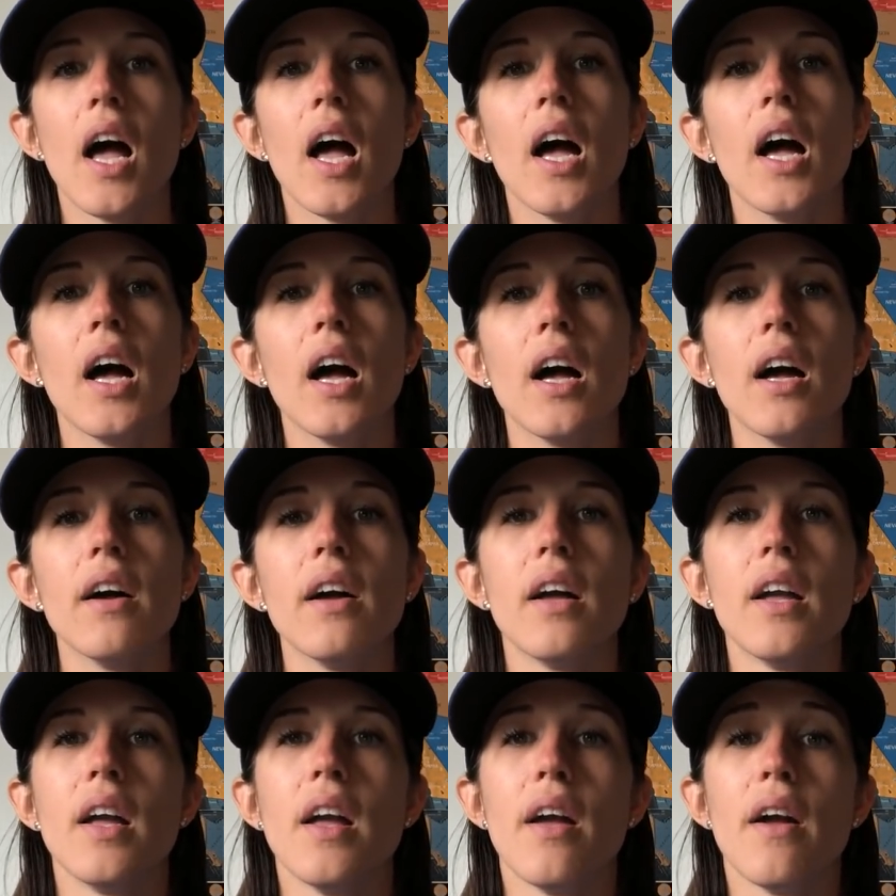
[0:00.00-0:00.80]

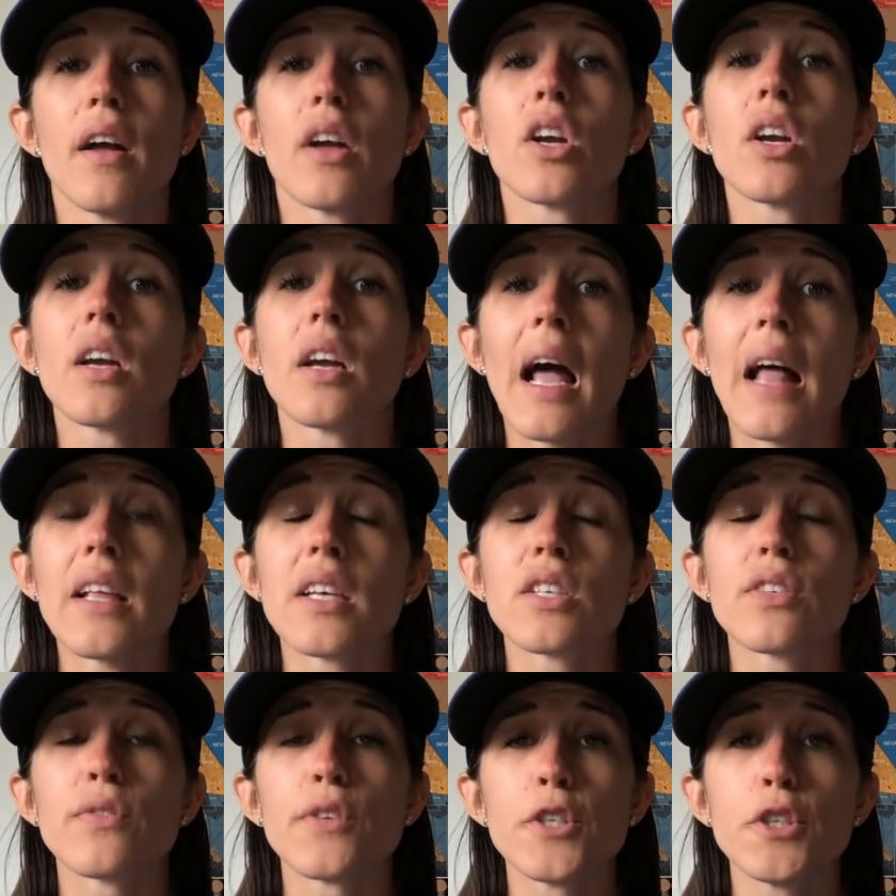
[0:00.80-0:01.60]

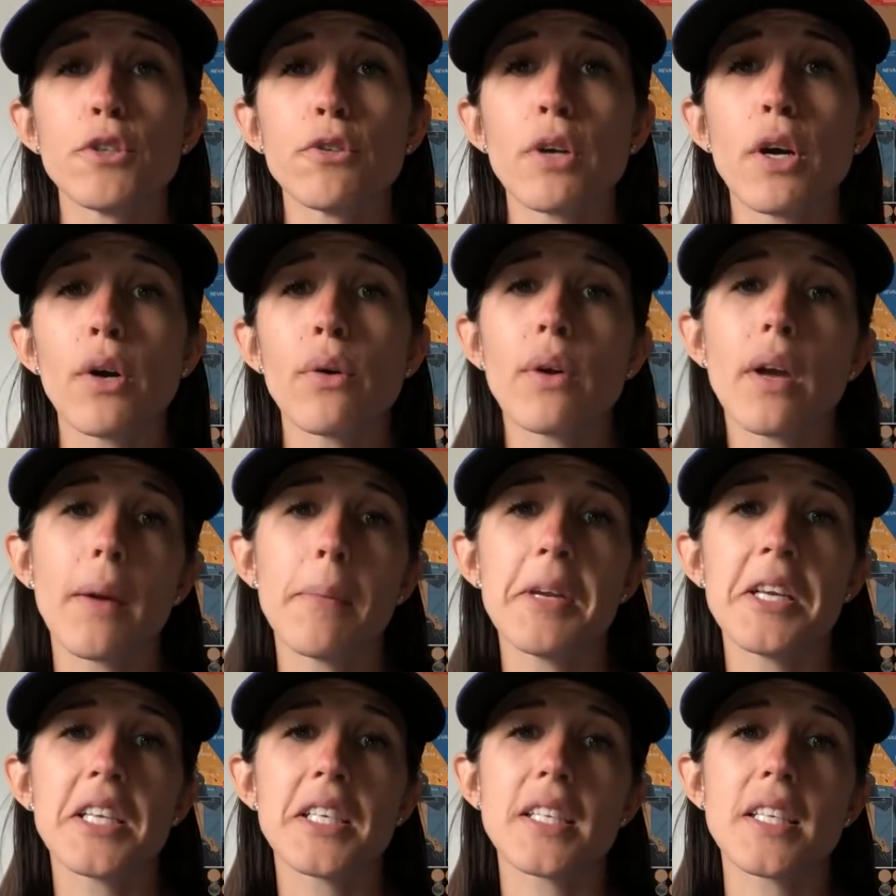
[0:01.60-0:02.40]
Alex Verdugo
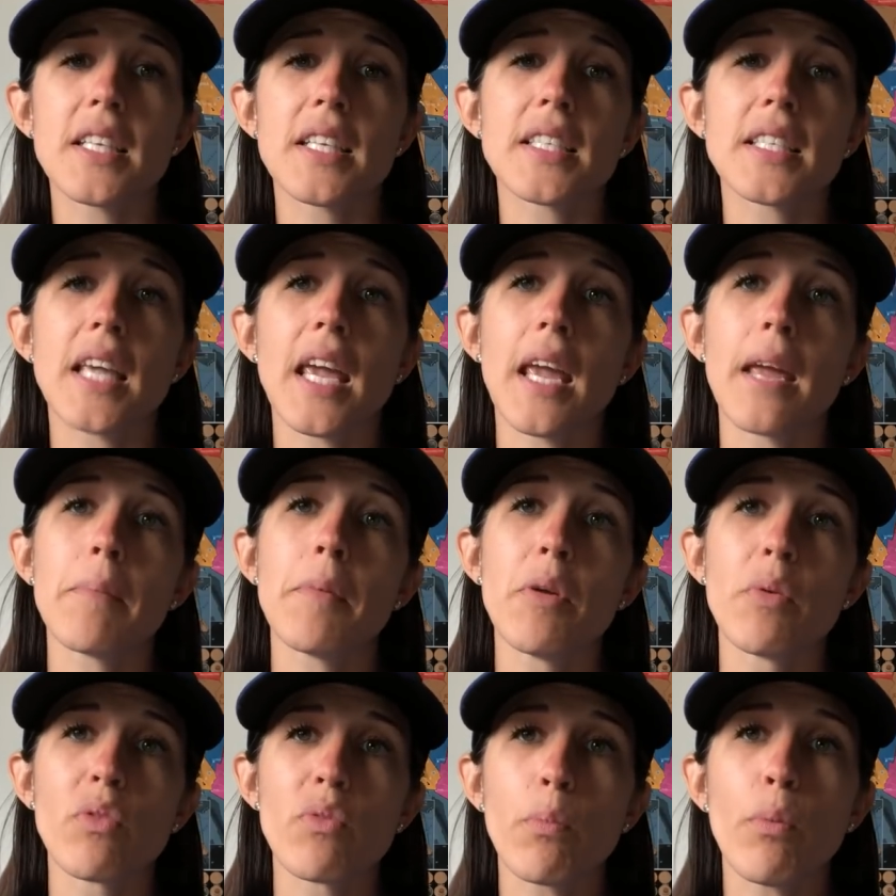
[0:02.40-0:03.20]
coming into this
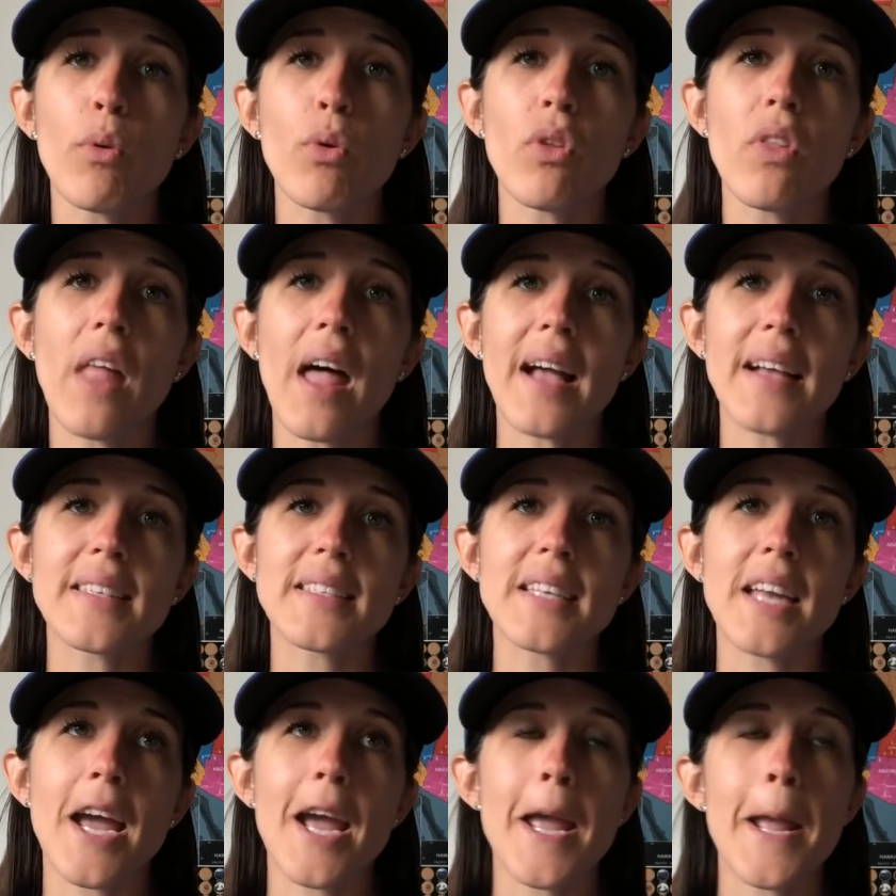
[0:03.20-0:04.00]
game, he was pulled
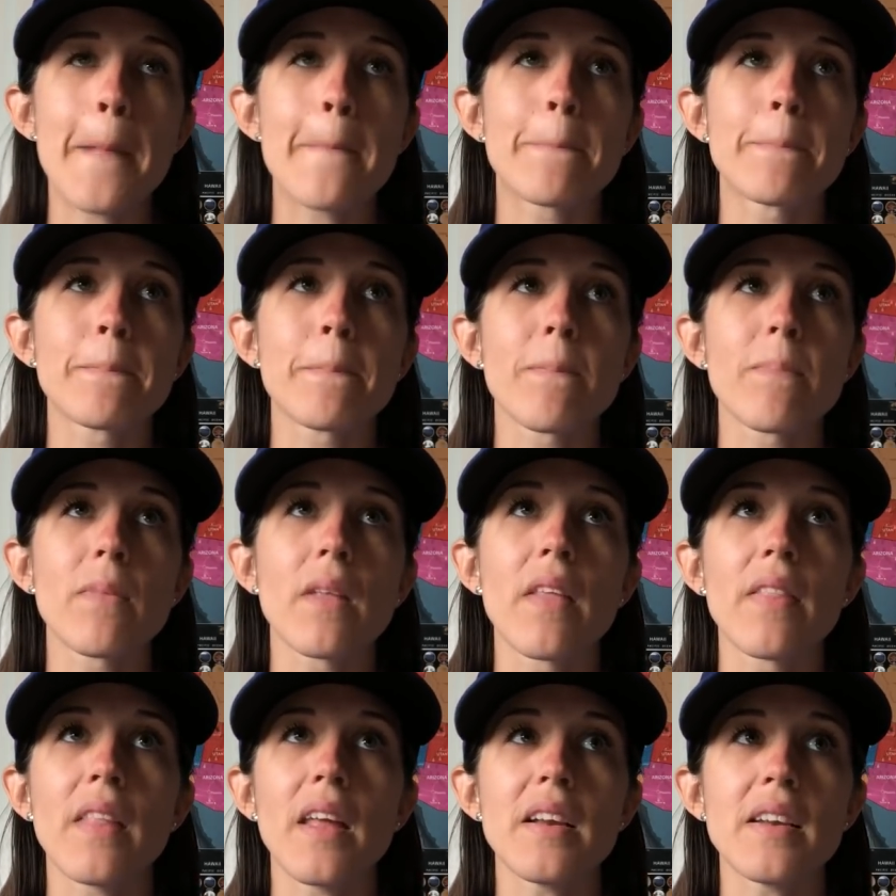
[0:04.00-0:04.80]
last night.
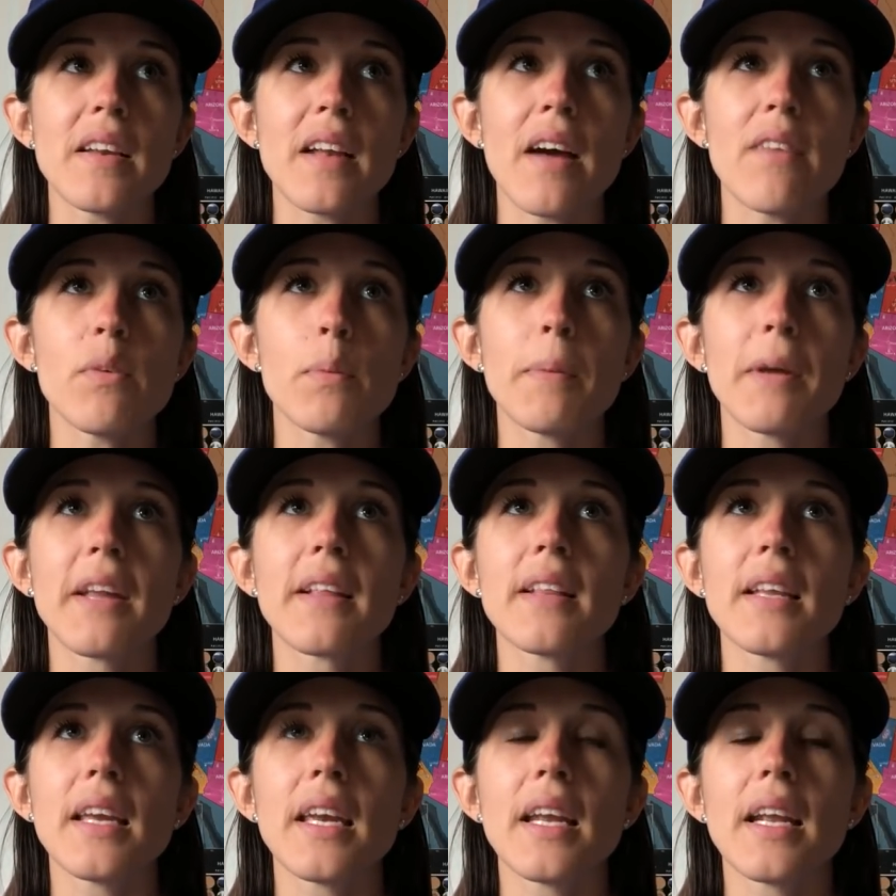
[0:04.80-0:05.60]
They did have a
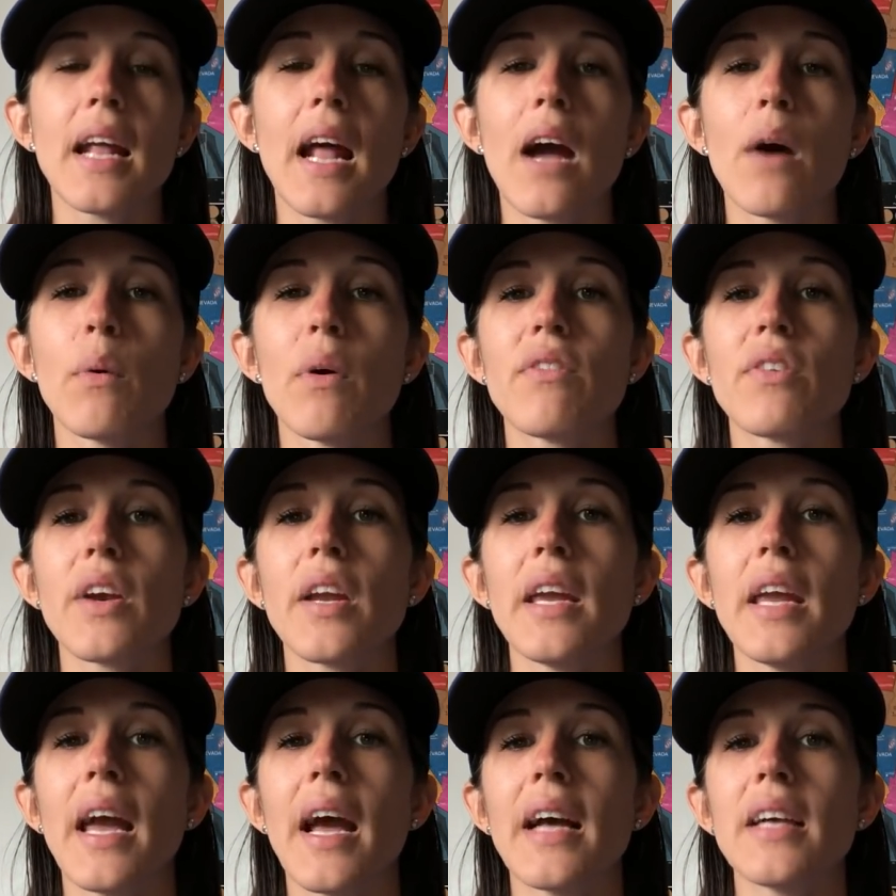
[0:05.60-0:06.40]
big lead. However,
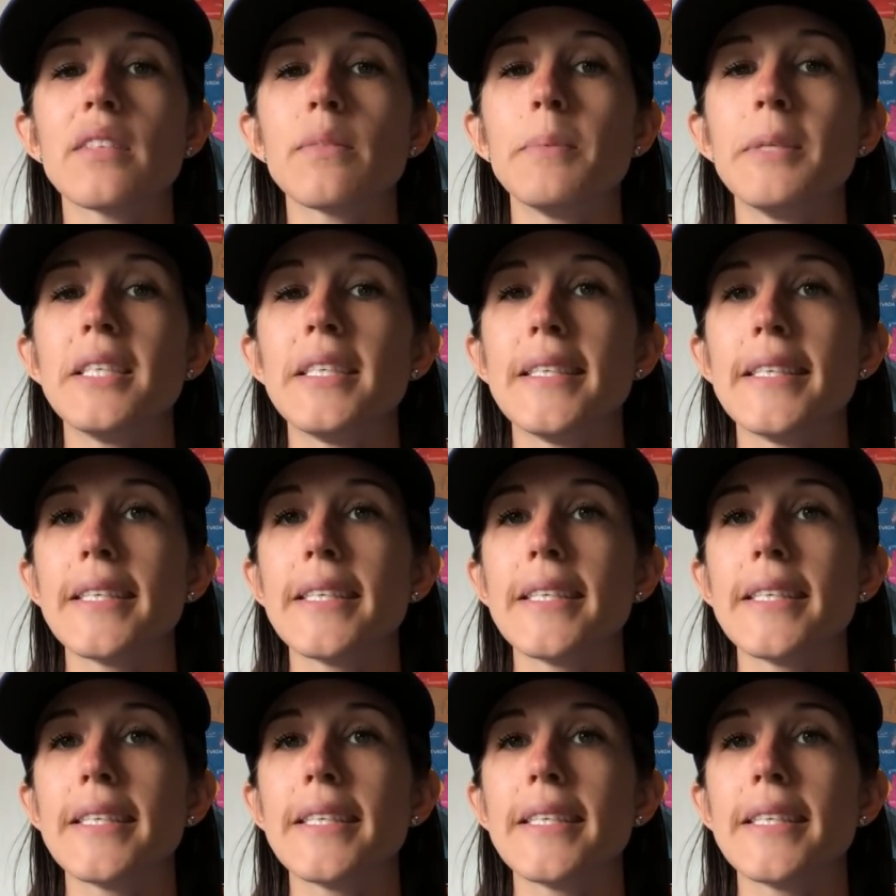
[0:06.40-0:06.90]
he has been